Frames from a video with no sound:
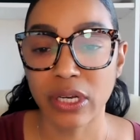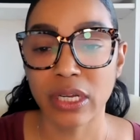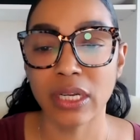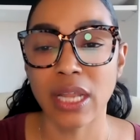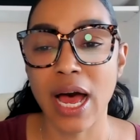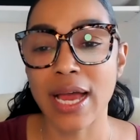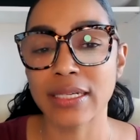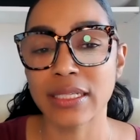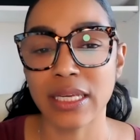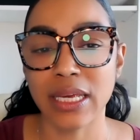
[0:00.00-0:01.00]

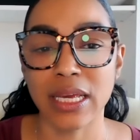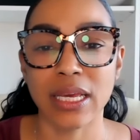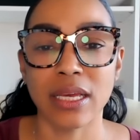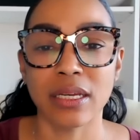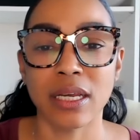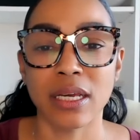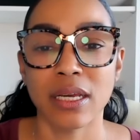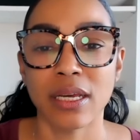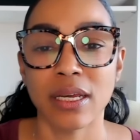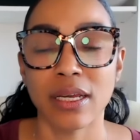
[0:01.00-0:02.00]
lies in
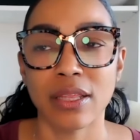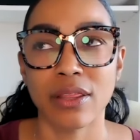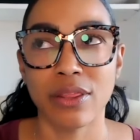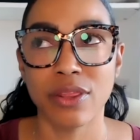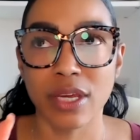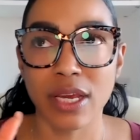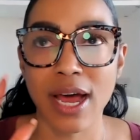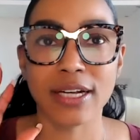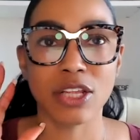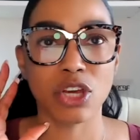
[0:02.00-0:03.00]

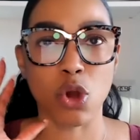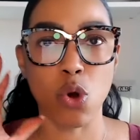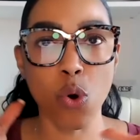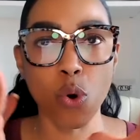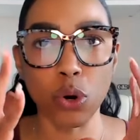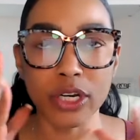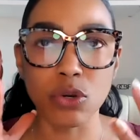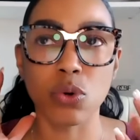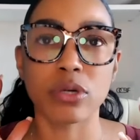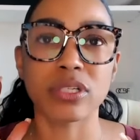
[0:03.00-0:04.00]
kind of the
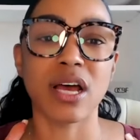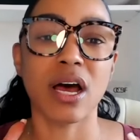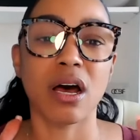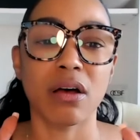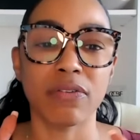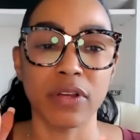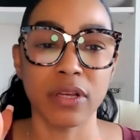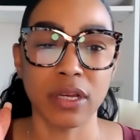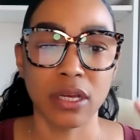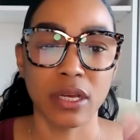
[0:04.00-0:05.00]
corridors of
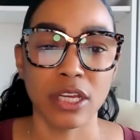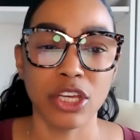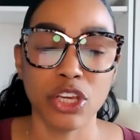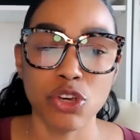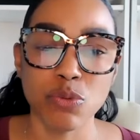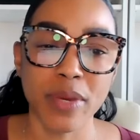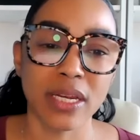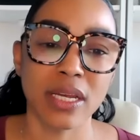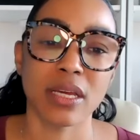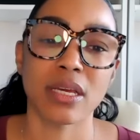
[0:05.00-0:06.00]

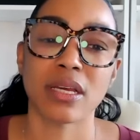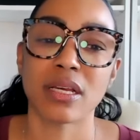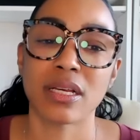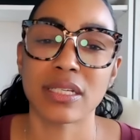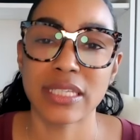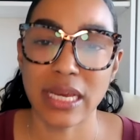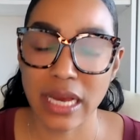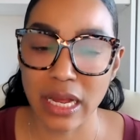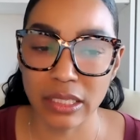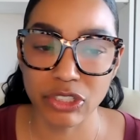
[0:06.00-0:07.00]
human
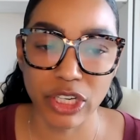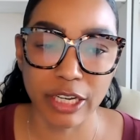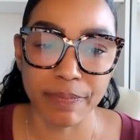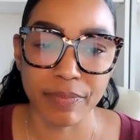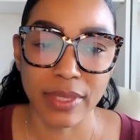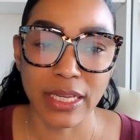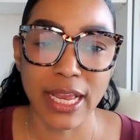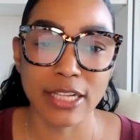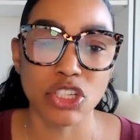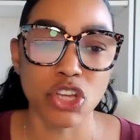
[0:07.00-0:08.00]
psychology.
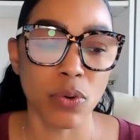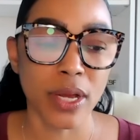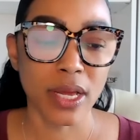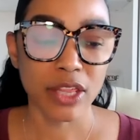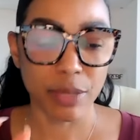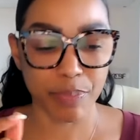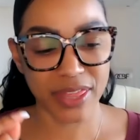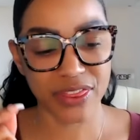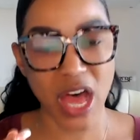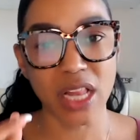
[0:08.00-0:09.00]
And so the
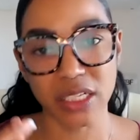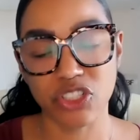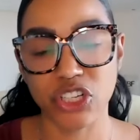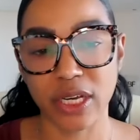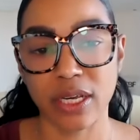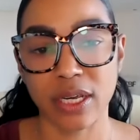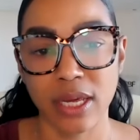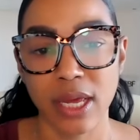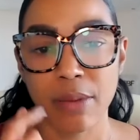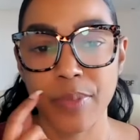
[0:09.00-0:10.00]
pathology
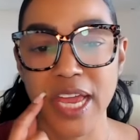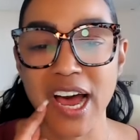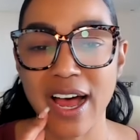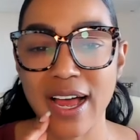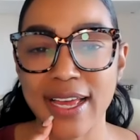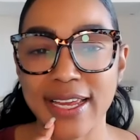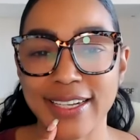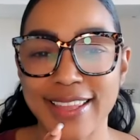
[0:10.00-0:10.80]
behind